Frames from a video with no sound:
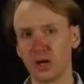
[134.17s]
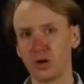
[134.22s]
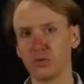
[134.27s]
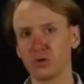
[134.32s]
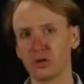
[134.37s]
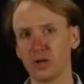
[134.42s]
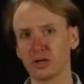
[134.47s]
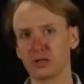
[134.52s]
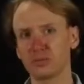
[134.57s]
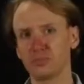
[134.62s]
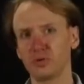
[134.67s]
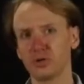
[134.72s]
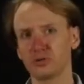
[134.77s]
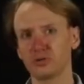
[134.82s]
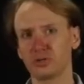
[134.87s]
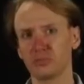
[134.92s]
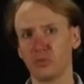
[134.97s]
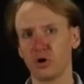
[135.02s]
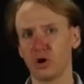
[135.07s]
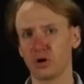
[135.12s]
now we'd like to
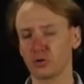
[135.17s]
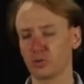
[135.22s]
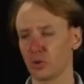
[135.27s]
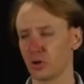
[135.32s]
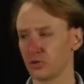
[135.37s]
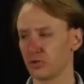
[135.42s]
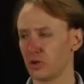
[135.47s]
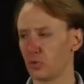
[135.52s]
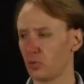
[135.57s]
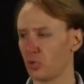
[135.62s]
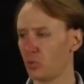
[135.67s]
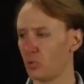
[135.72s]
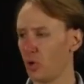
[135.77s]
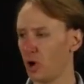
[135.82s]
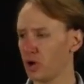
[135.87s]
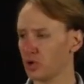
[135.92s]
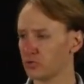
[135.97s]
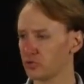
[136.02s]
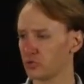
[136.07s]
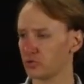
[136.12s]
build some hardware that will
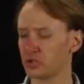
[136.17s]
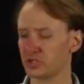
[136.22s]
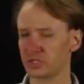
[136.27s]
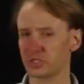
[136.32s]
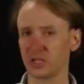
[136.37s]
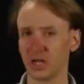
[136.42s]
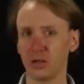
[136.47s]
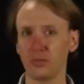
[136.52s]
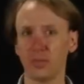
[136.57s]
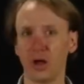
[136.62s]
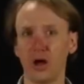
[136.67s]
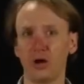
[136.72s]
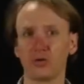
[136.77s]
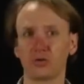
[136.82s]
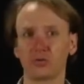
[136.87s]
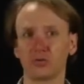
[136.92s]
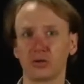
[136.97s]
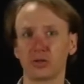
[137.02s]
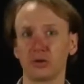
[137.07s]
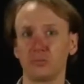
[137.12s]
walk through this same
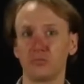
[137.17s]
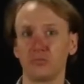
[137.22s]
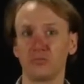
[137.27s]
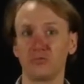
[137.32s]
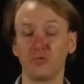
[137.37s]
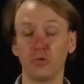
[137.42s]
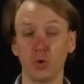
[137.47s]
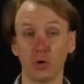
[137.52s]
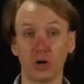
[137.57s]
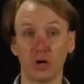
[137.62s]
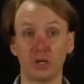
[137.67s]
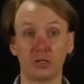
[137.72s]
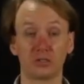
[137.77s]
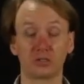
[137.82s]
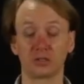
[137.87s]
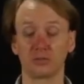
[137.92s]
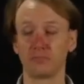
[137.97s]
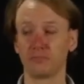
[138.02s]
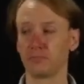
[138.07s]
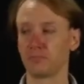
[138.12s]
algorithm for
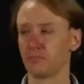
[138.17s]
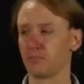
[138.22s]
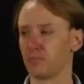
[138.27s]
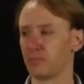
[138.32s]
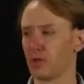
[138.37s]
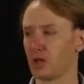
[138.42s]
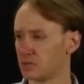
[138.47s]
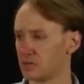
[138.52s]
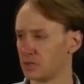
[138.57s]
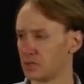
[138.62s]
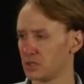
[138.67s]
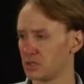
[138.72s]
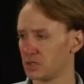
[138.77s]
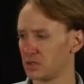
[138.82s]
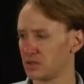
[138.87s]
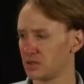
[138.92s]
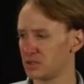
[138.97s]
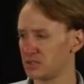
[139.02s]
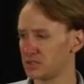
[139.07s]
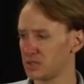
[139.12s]
us.
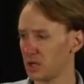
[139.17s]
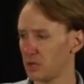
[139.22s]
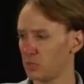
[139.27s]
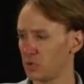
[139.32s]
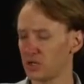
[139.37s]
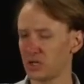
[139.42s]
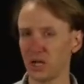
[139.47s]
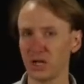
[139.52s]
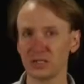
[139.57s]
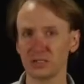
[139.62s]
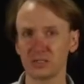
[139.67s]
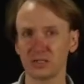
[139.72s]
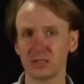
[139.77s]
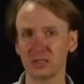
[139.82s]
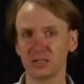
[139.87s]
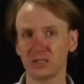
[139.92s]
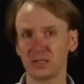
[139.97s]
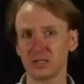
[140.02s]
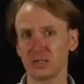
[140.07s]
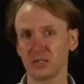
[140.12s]
This time we
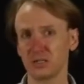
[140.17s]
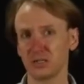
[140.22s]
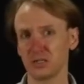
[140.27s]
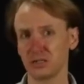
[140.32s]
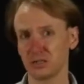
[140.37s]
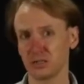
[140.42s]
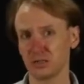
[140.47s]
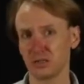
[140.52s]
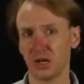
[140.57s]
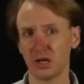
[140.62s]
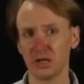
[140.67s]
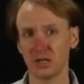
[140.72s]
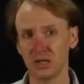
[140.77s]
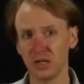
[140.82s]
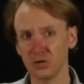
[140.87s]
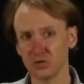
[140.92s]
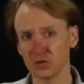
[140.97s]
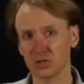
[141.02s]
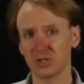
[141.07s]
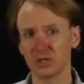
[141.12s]
nicely did it in an
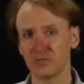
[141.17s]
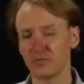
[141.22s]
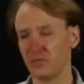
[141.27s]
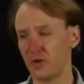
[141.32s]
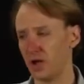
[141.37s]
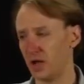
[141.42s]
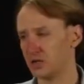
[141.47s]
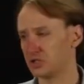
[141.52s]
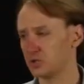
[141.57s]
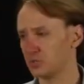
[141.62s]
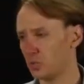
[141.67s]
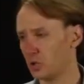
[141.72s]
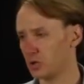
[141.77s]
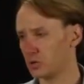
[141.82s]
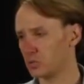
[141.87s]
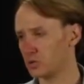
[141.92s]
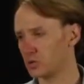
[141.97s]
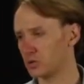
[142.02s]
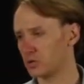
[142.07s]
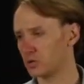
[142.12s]
iterative fashion
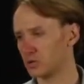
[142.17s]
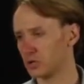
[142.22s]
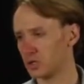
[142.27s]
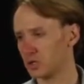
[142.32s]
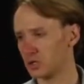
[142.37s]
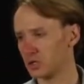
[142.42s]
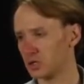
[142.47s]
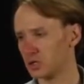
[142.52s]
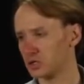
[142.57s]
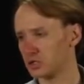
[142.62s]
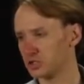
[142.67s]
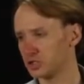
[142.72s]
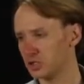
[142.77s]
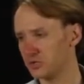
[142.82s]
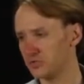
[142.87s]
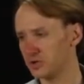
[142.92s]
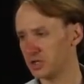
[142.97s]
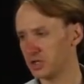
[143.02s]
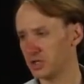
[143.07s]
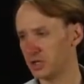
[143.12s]
where we're
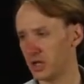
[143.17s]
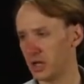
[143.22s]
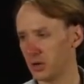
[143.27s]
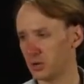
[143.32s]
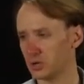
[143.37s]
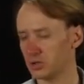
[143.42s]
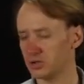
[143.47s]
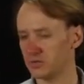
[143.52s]
shifting our